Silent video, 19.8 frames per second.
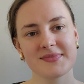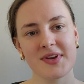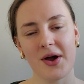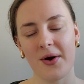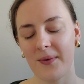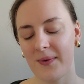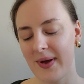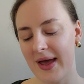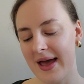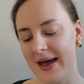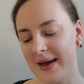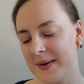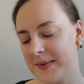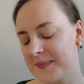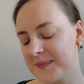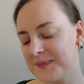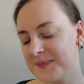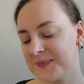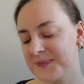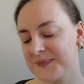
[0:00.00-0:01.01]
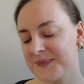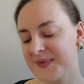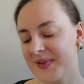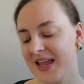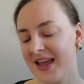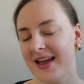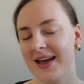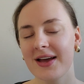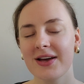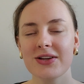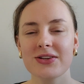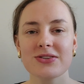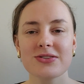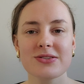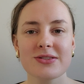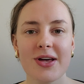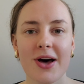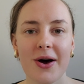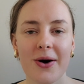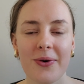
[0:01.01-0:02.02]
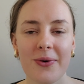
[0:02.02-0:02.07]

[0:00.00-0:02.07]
Okay, so